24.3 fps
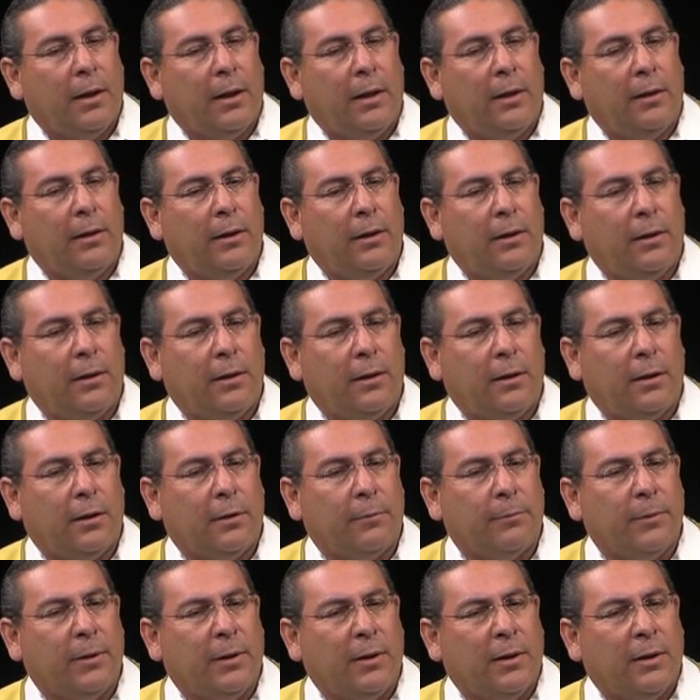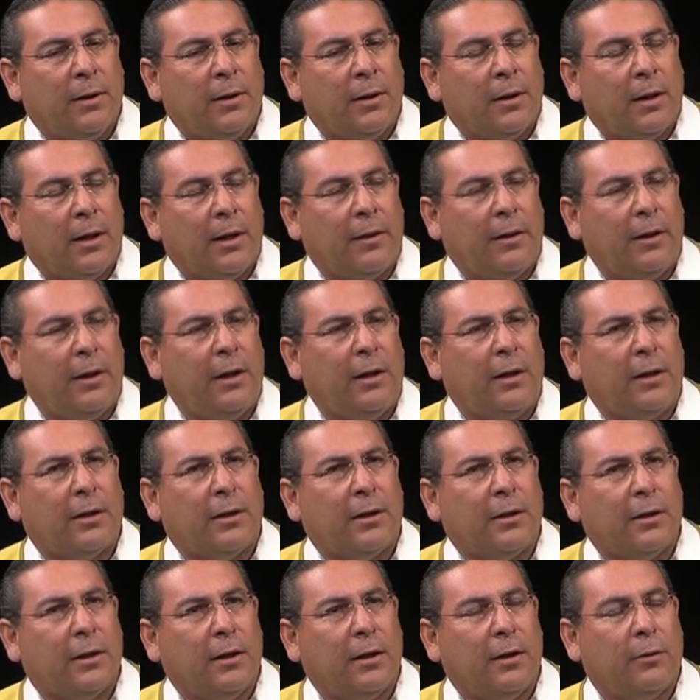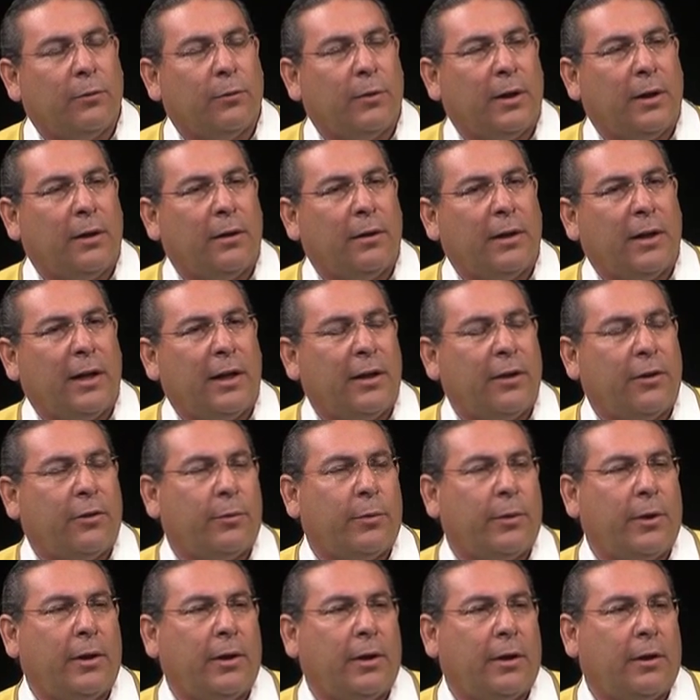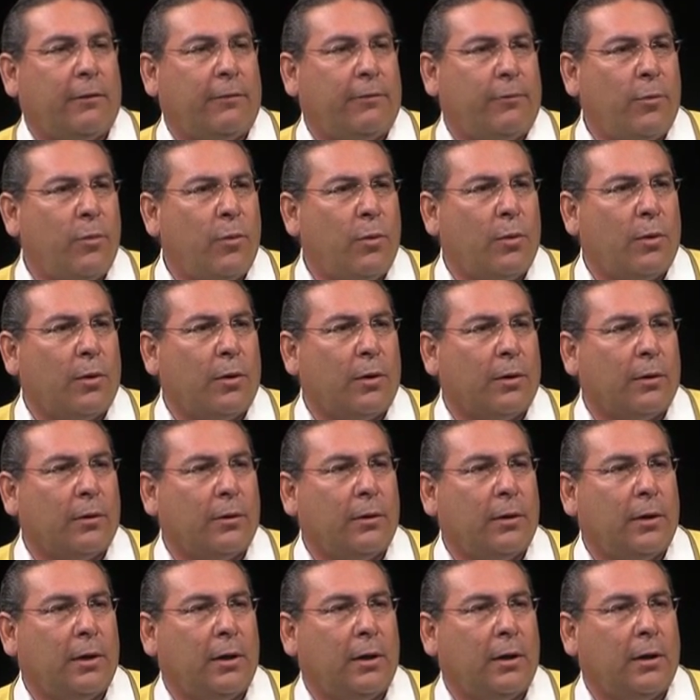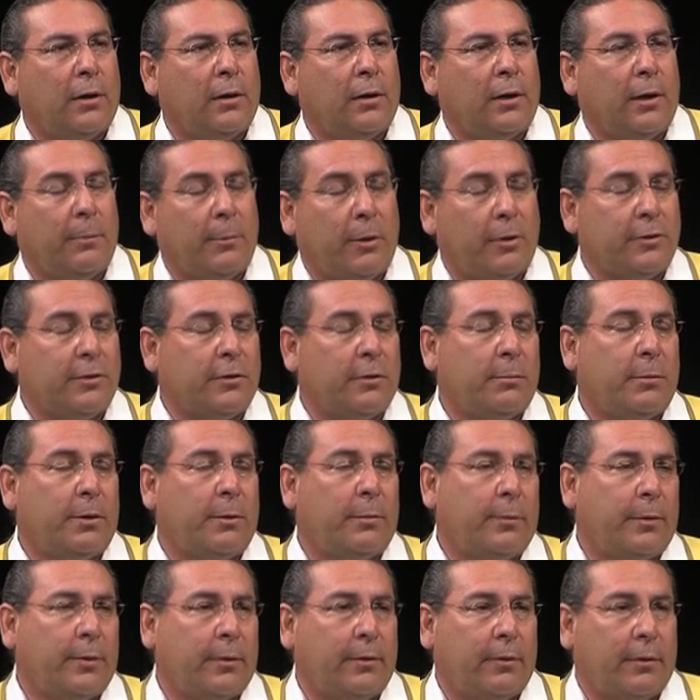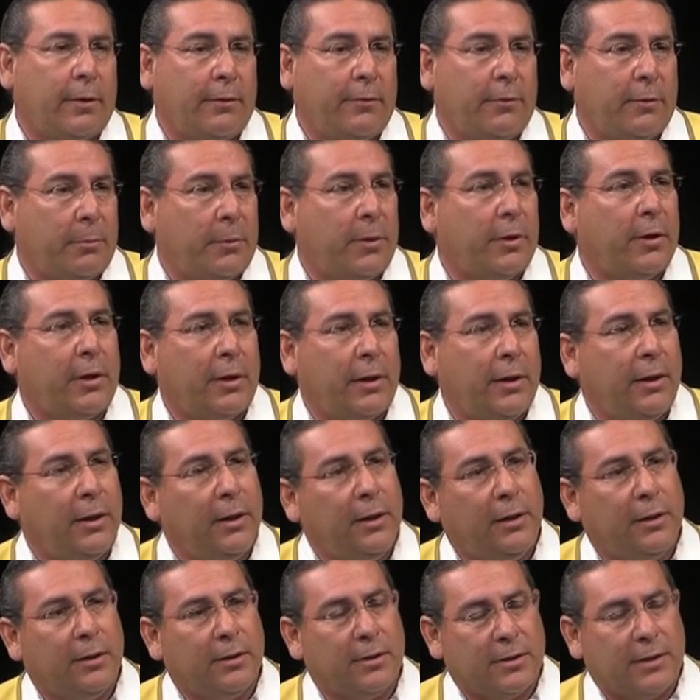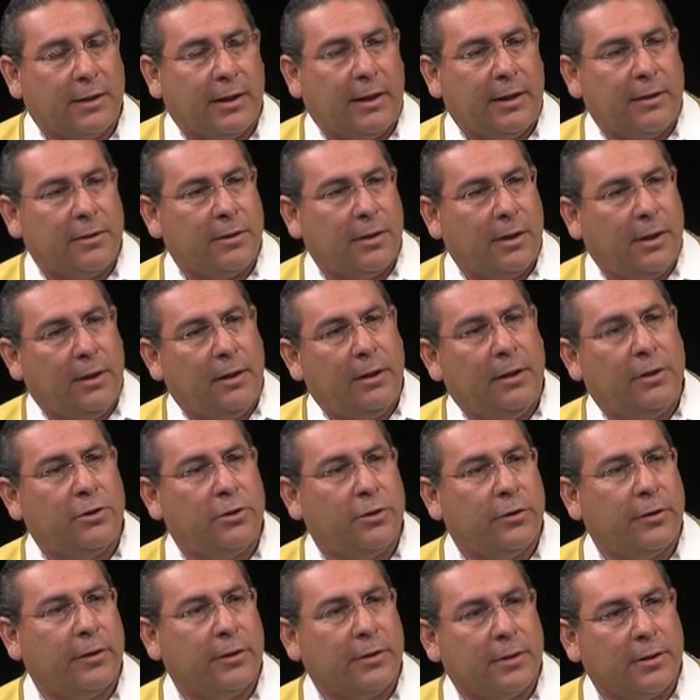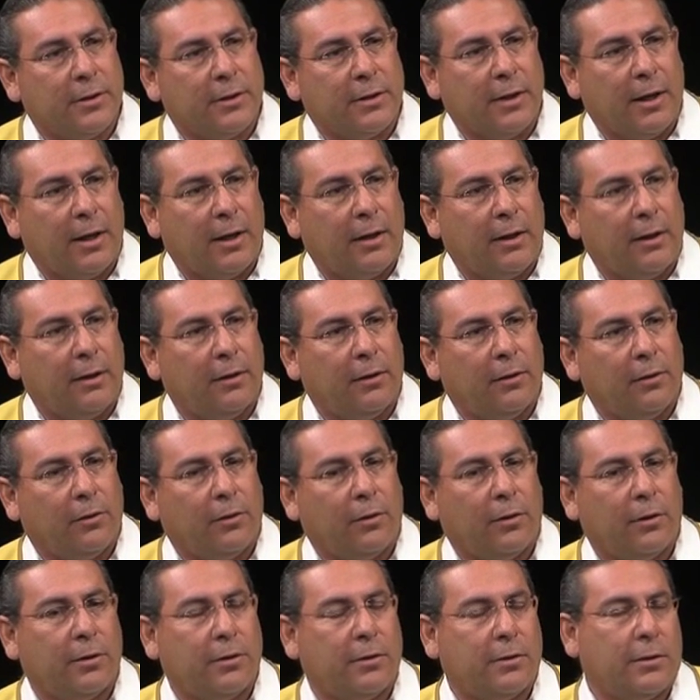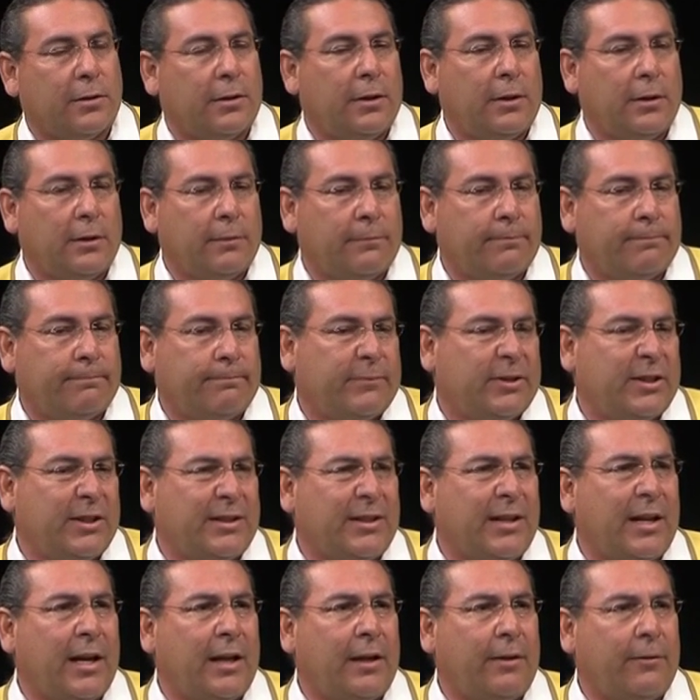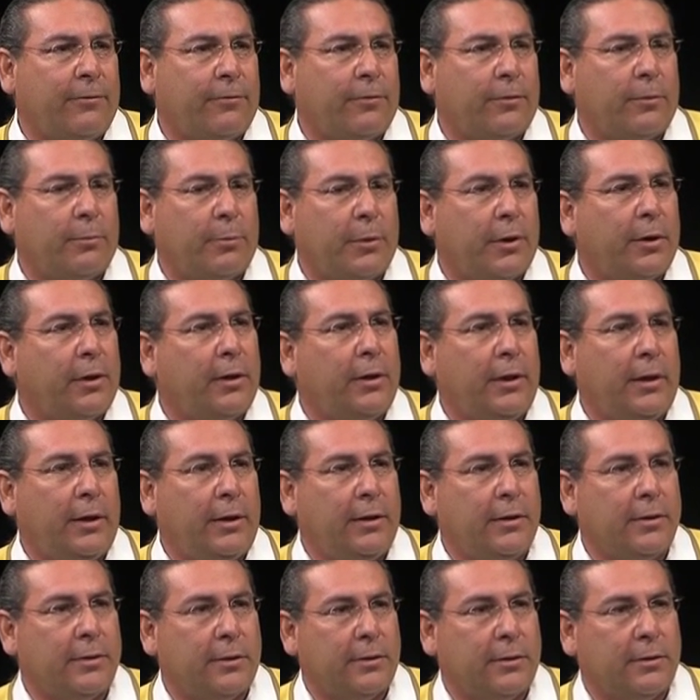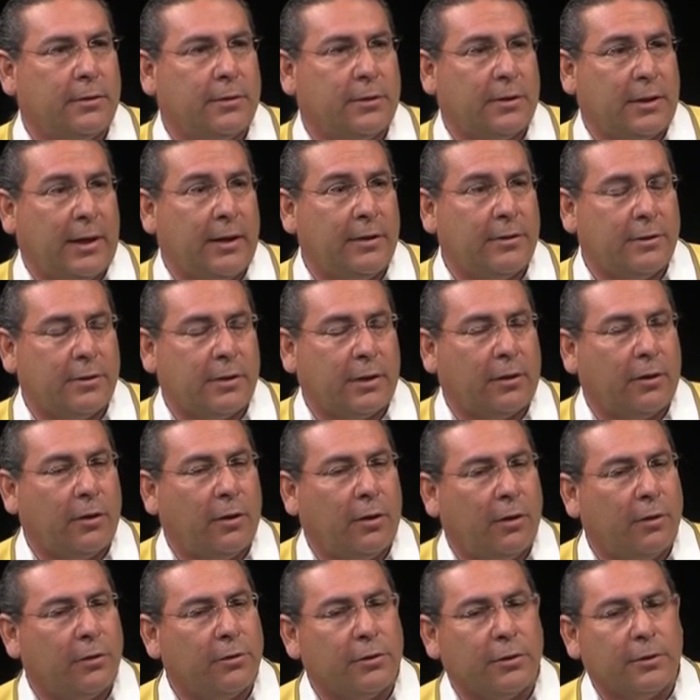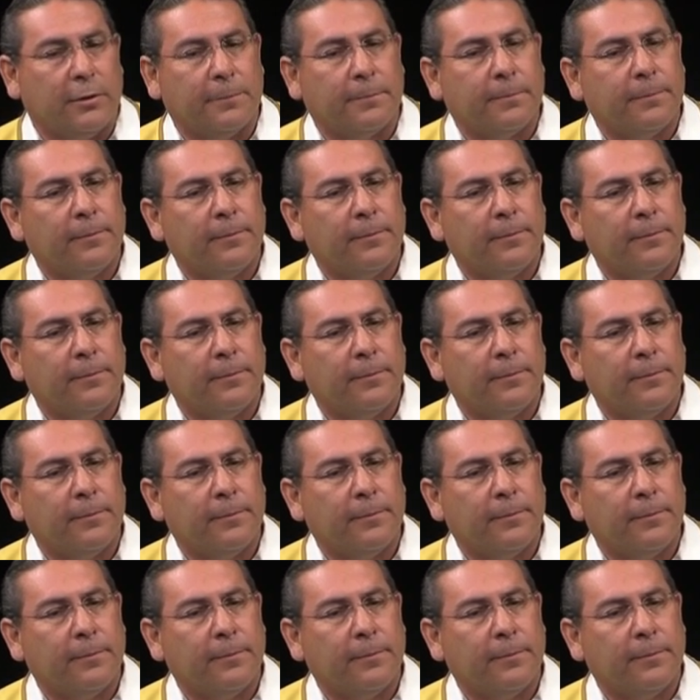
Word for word: And then um, I think uh, around ninety-three, ninety-four, uh, I'm also a member of the American Indian Science and Engineering Society, a large uh, society for American Indians in science and technology.